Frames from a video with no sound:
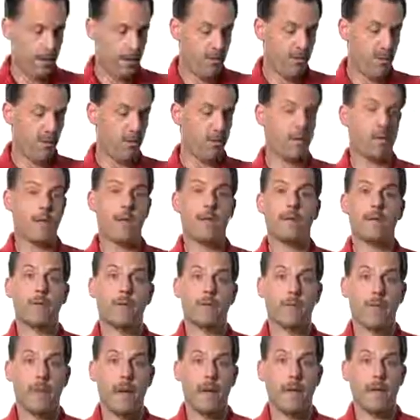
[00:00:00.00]
So it's
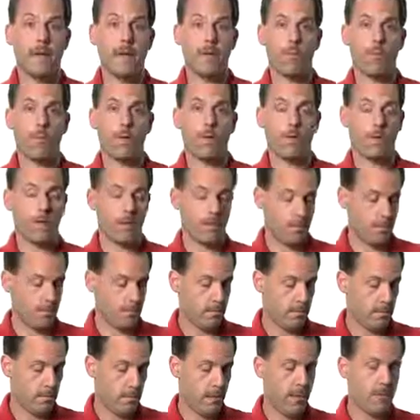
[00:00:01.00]
connected to my network.
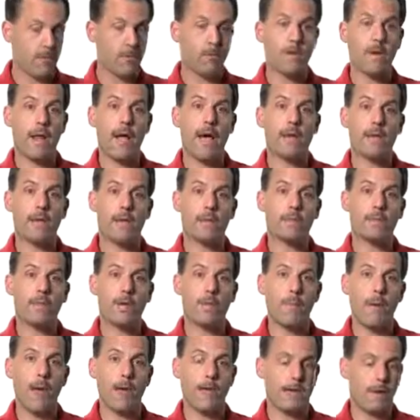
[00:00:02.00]
So now let's
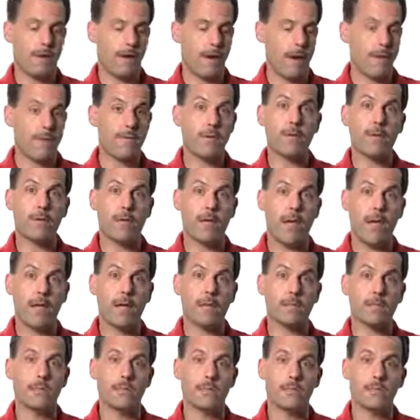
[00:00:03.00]
go back to graphical
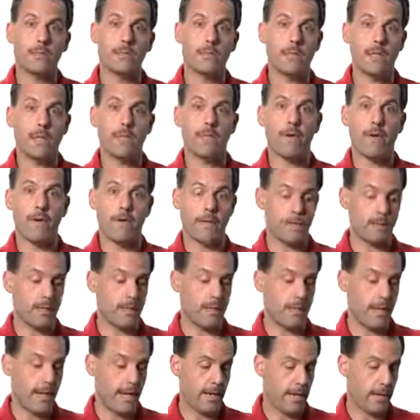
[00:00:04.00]
analysis and see if I can
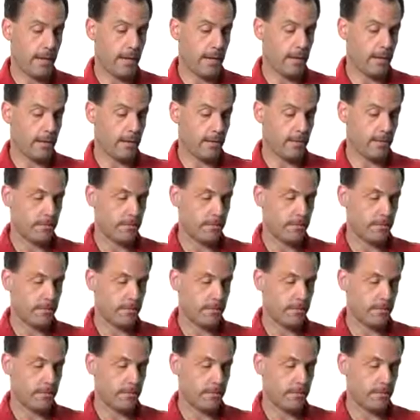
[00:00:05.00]
see that data.